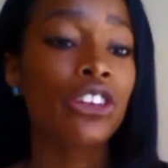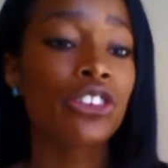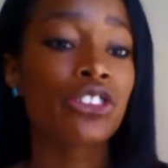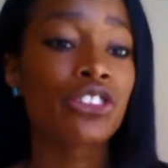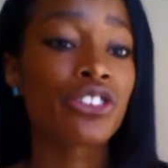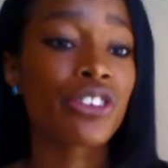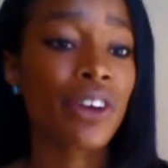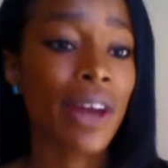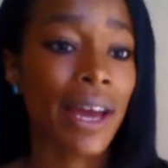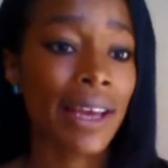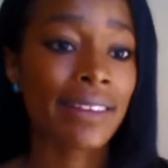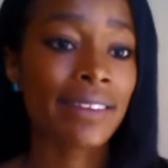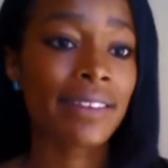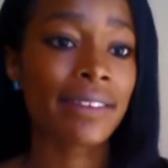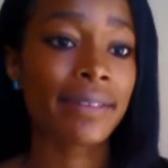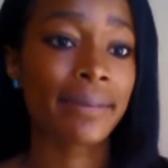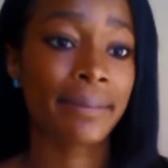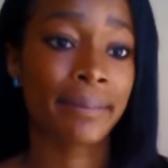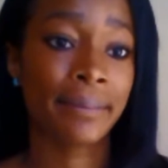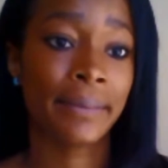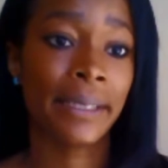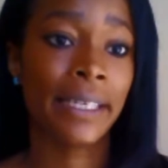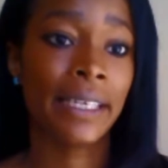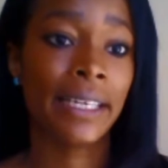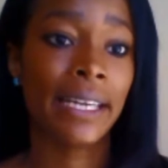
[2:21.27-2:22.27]
Trust
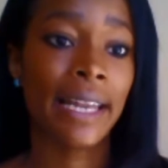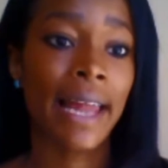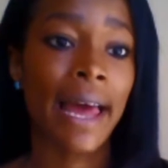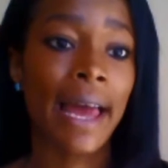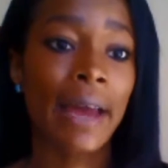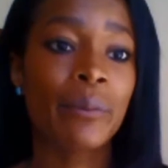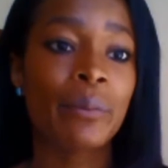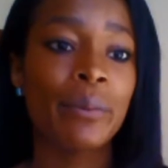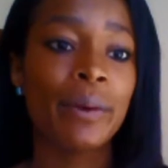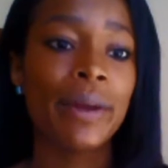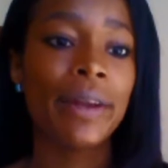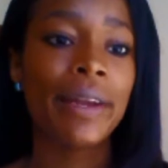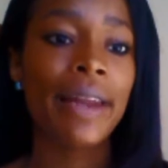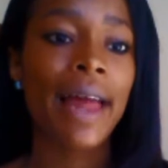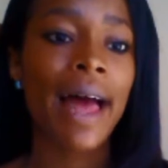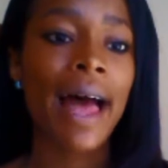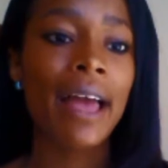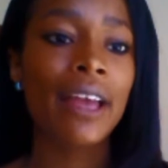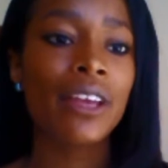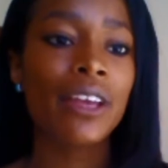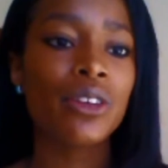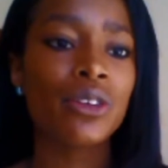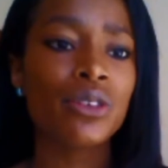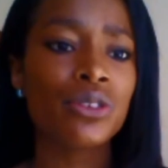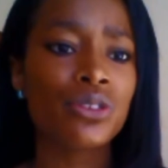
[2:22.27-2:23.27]
me, like when
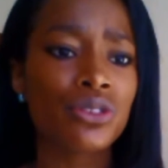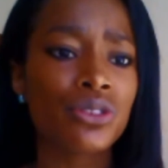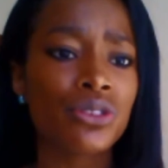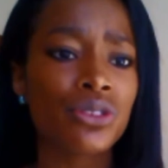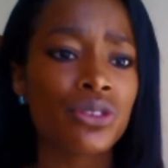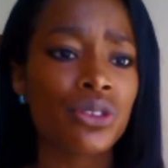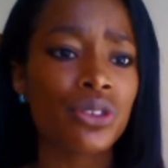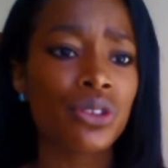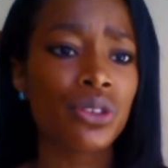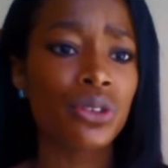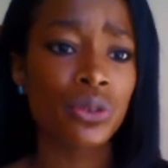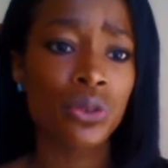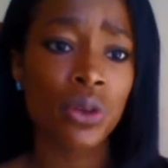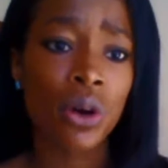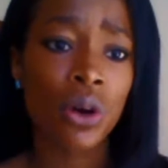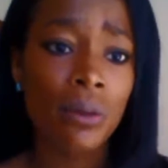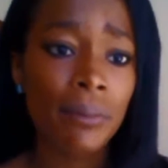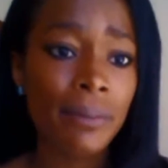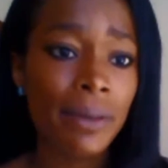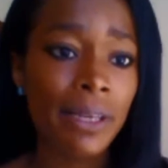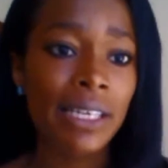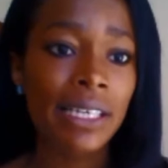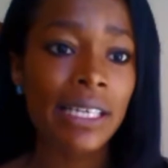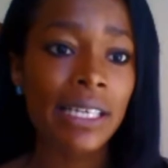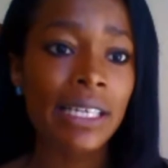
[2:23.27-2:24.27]
I used to
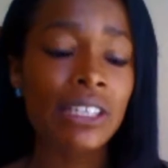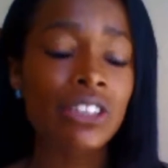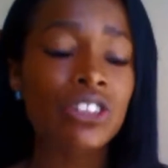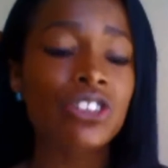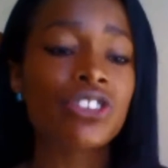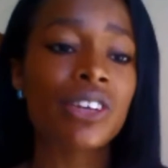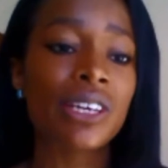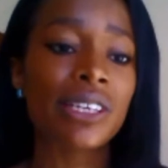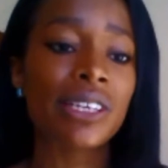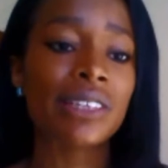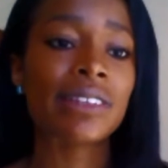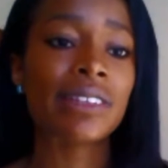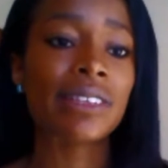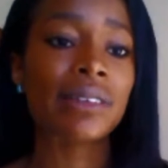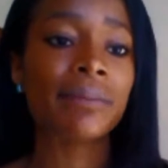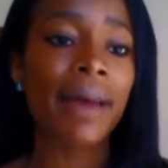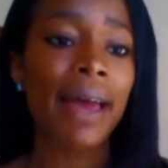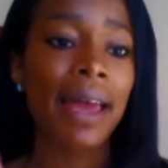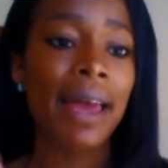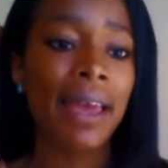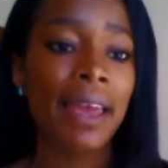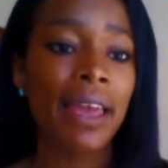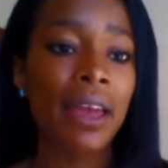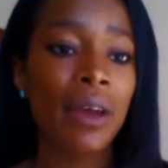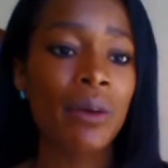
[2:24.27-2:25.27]
normally straighten my
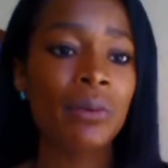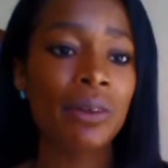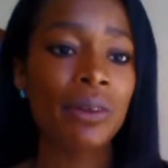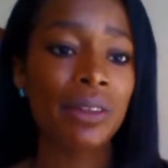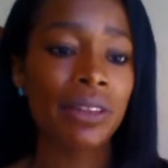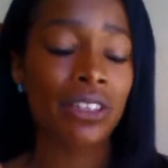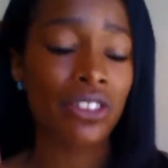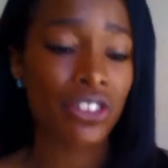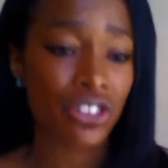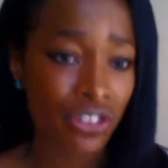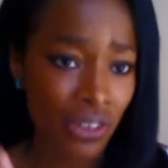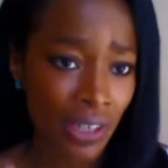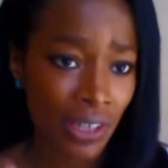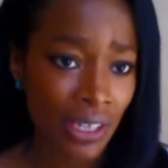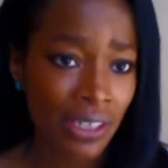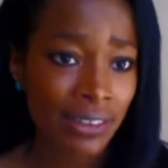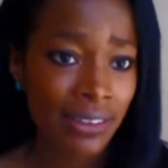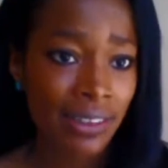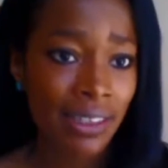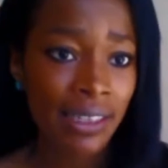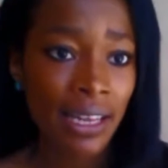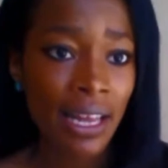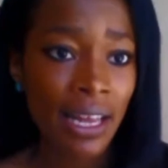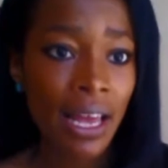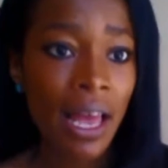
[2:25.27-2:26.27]
hair with a
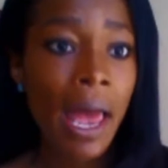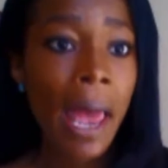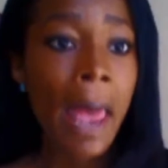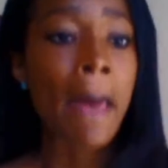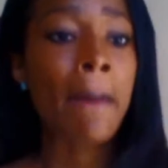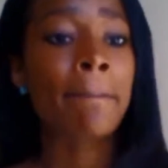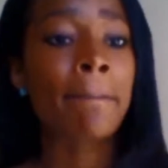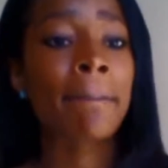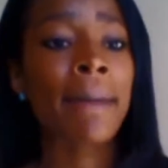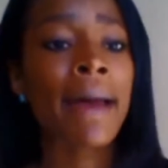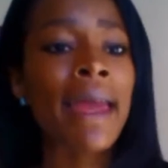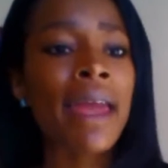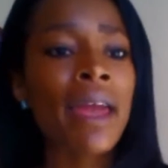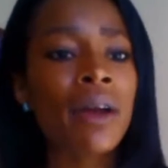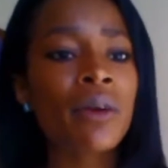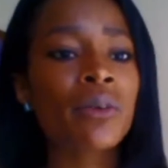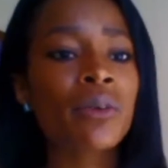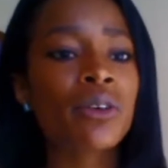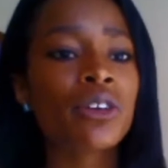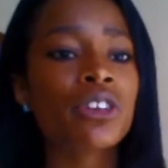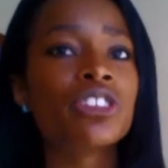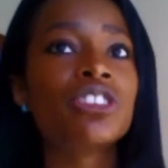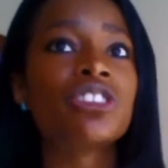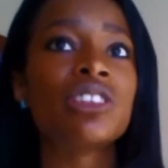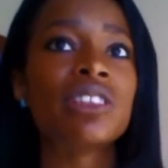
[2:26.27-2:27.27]
straightener, my hair
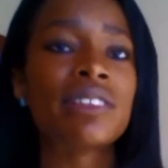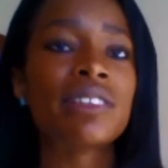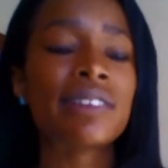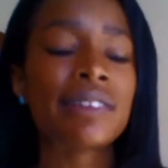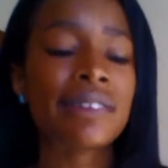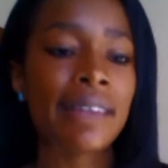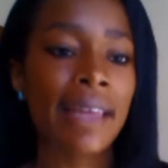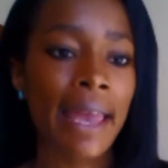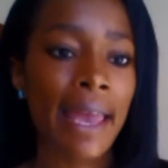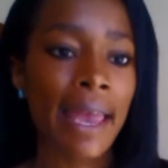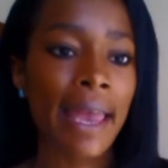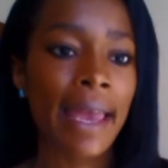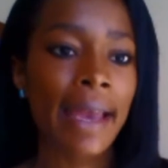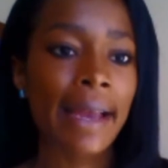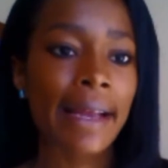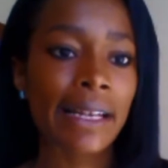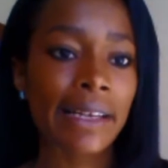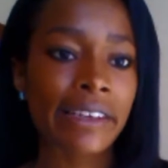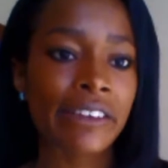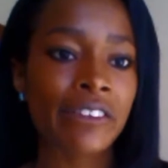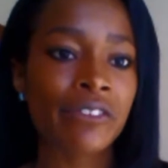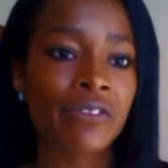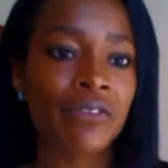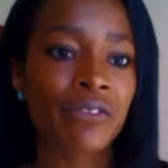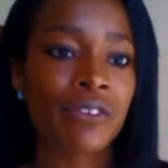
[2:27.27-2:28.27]
could just stay
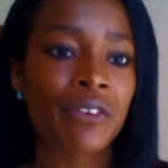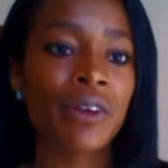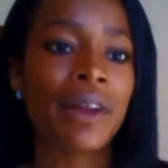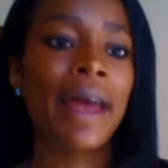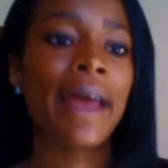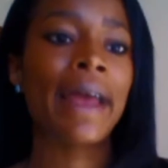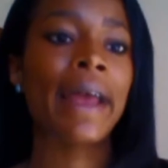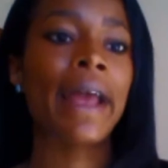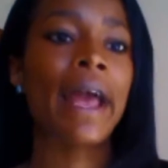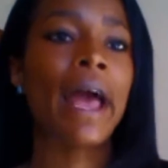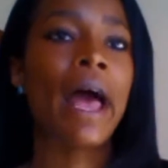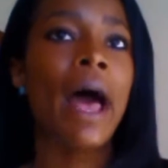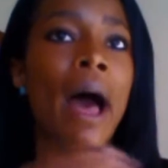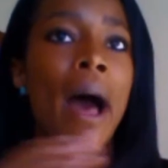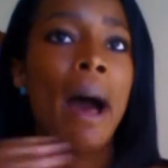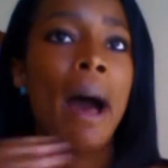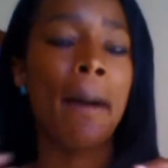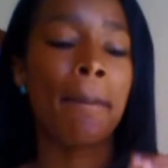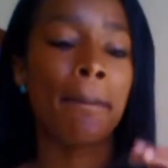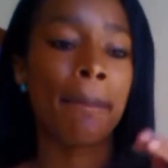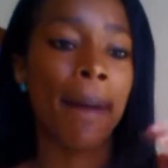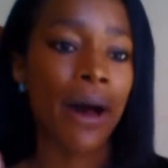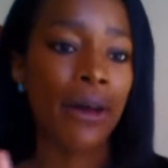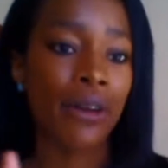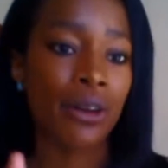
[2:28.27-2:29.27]
clean for like
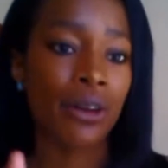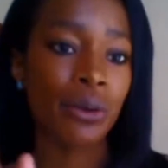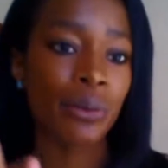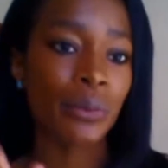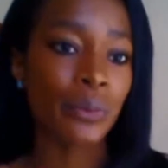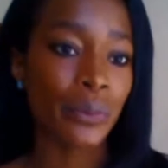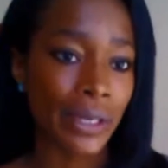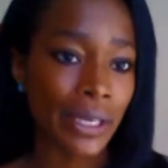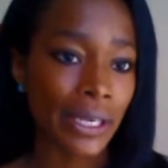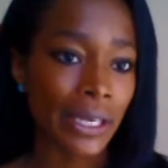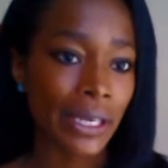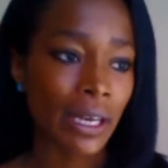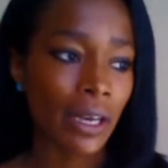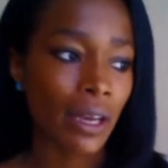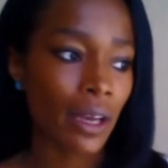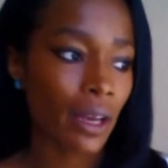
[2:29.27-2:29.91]
about a week,